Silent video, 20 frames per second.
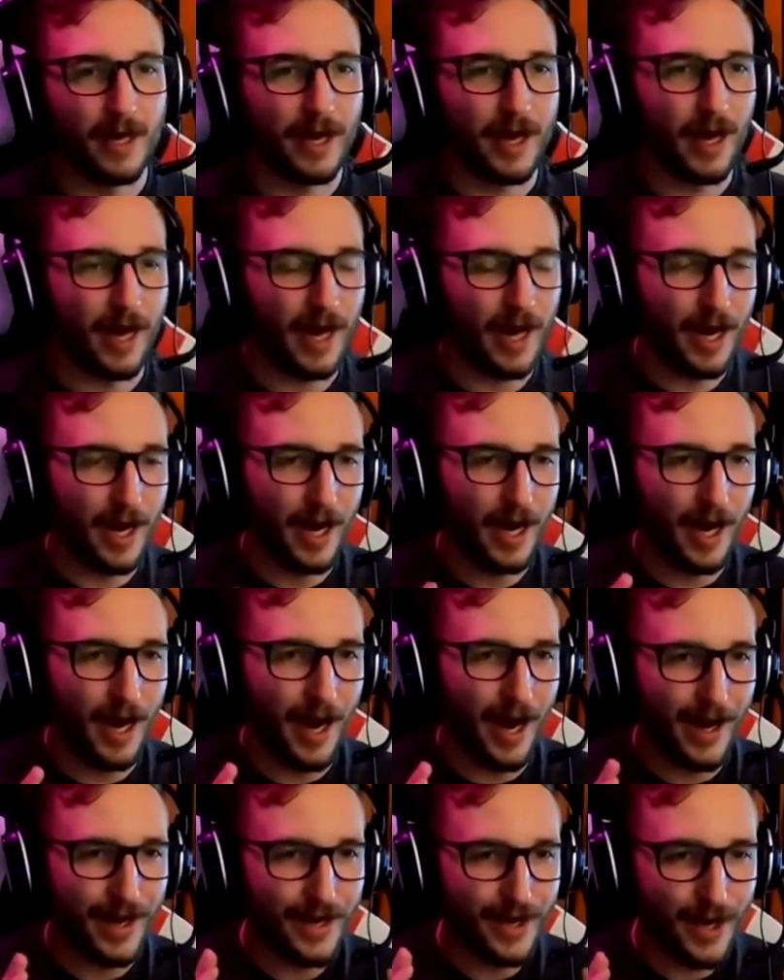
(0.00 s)

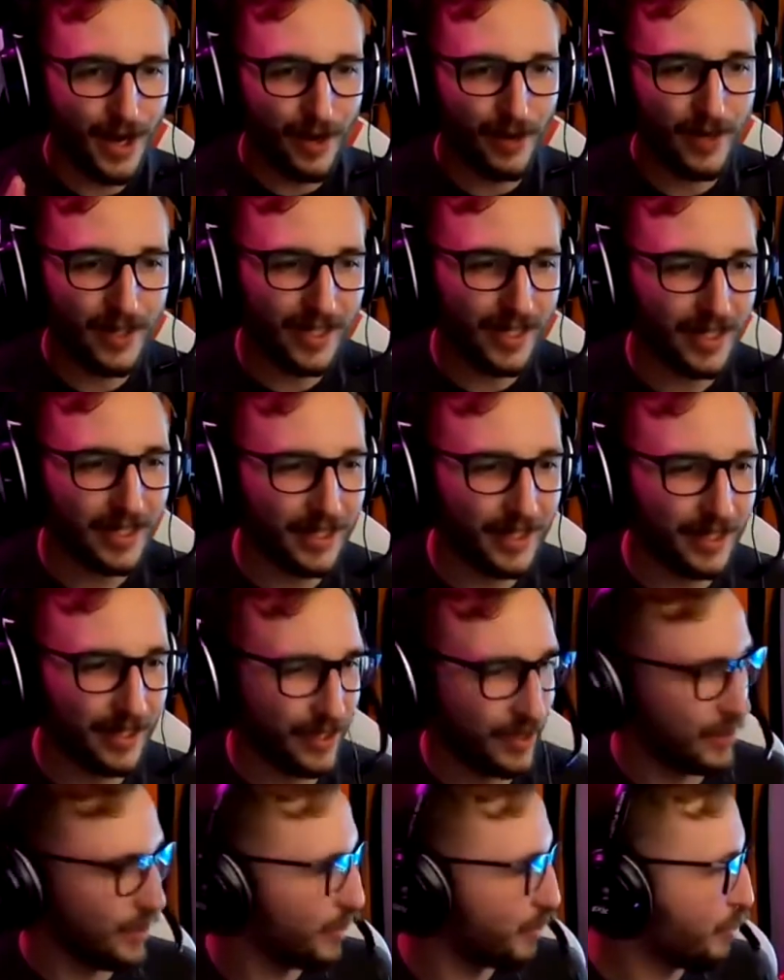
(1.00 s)
I know it
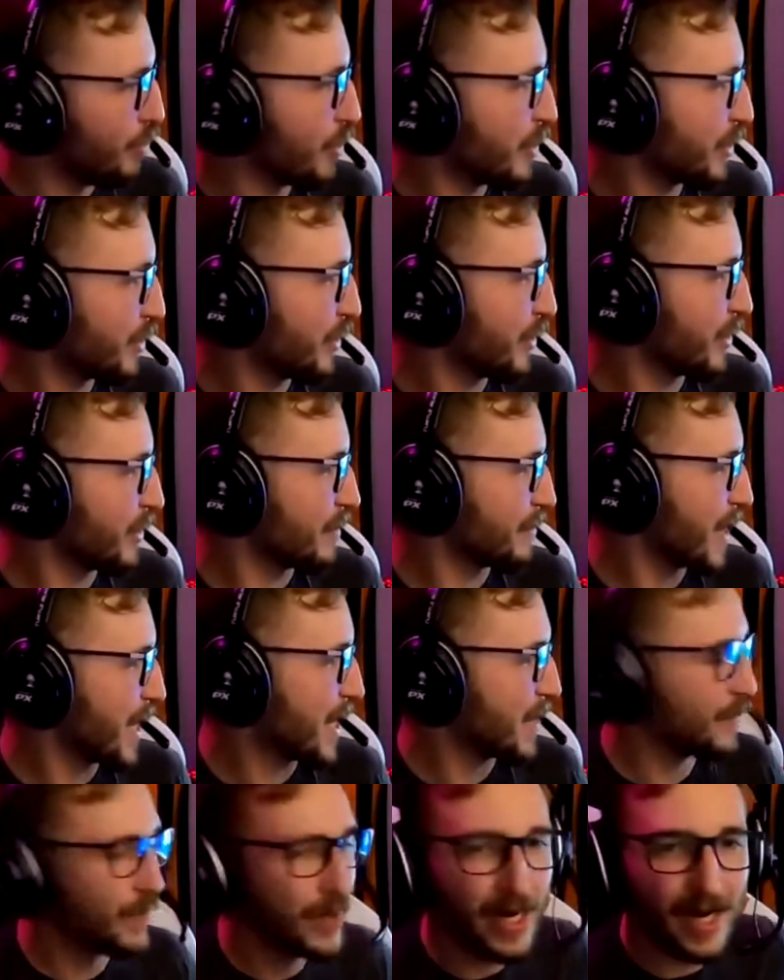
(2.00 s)
doesn't look good,
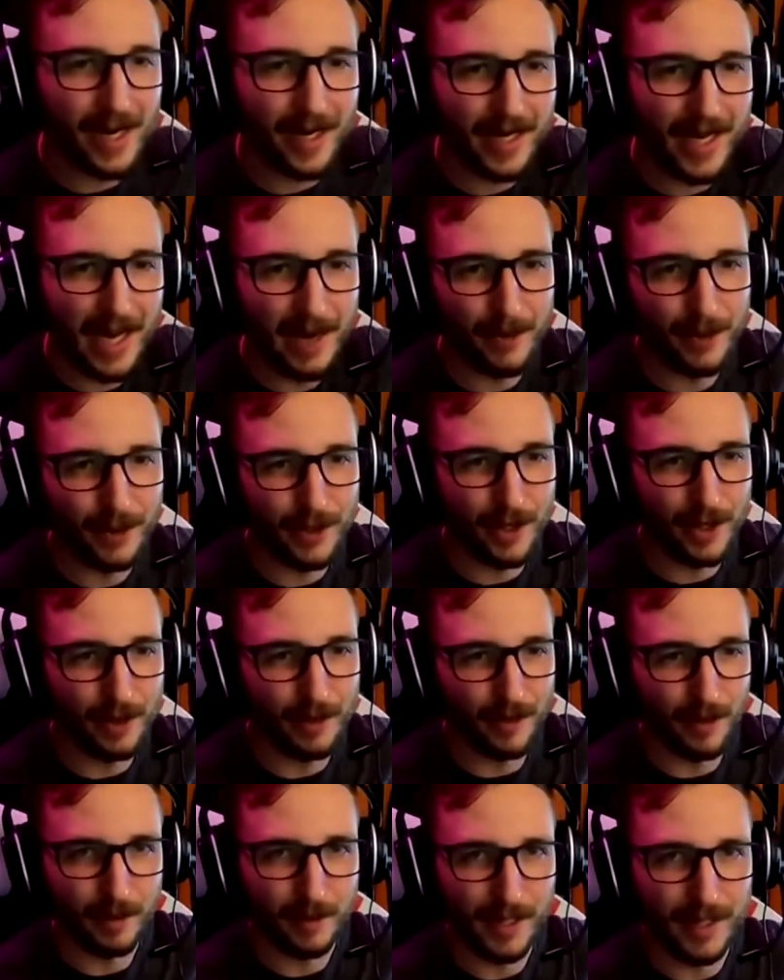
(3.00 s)
right? We got cables all over
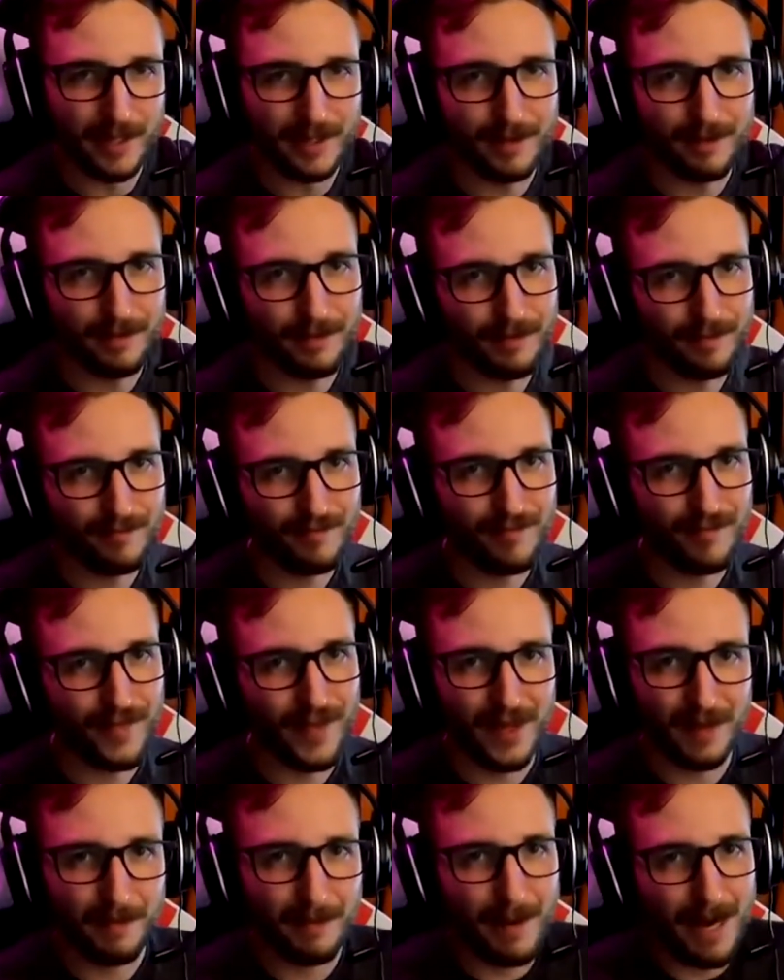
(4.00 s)
the place.
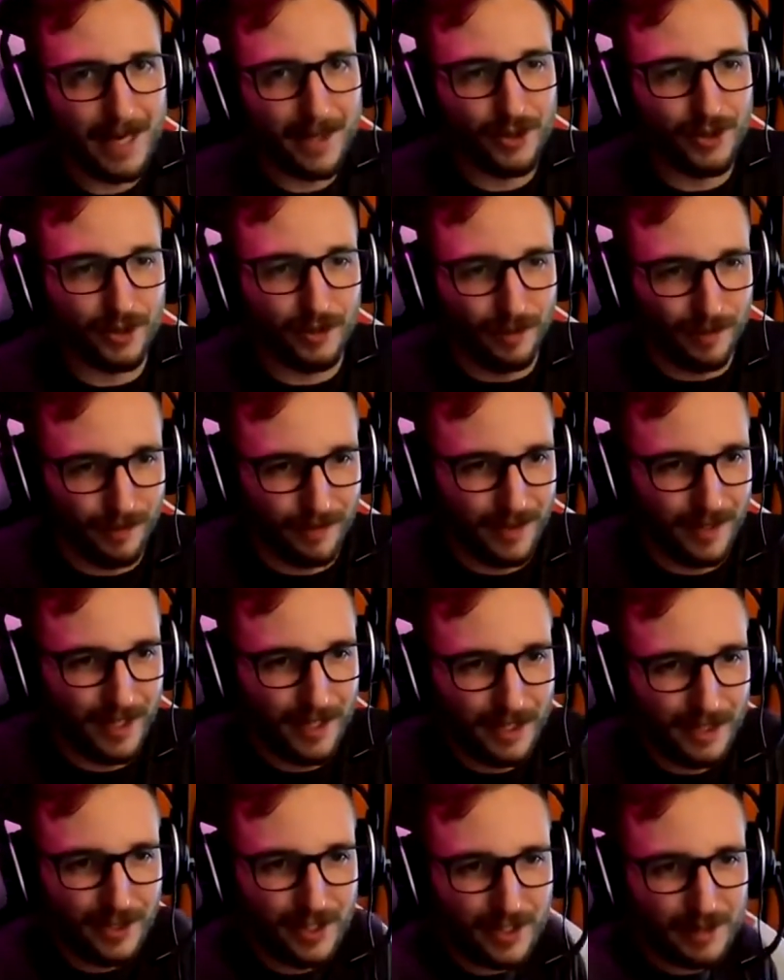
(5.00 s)
Mind you,
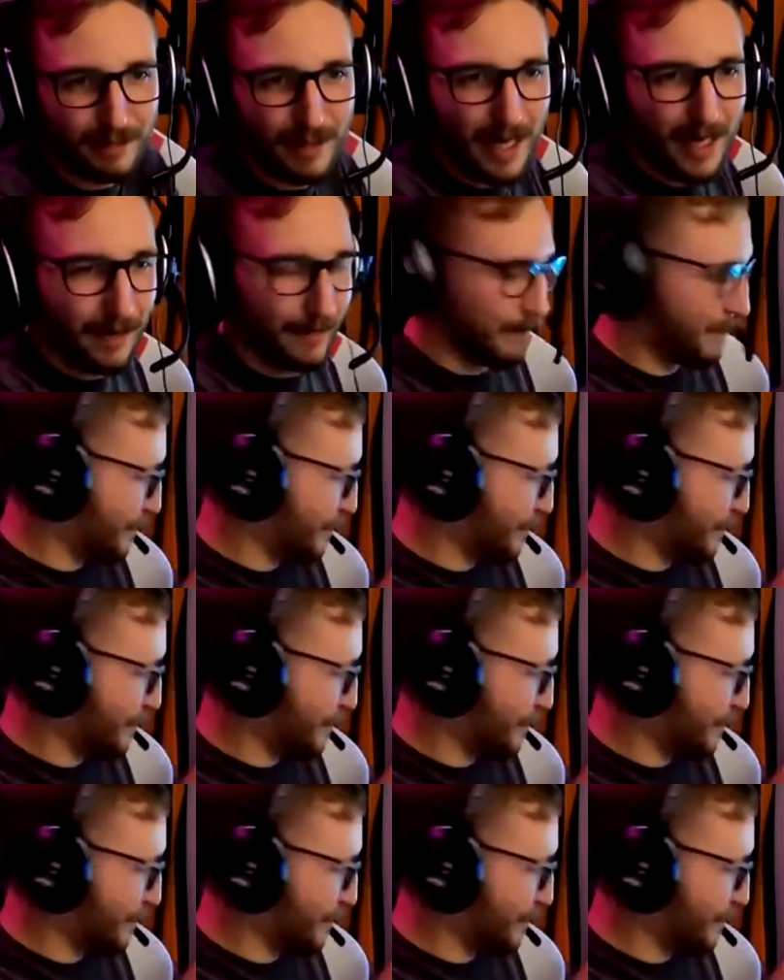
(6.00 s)
this is my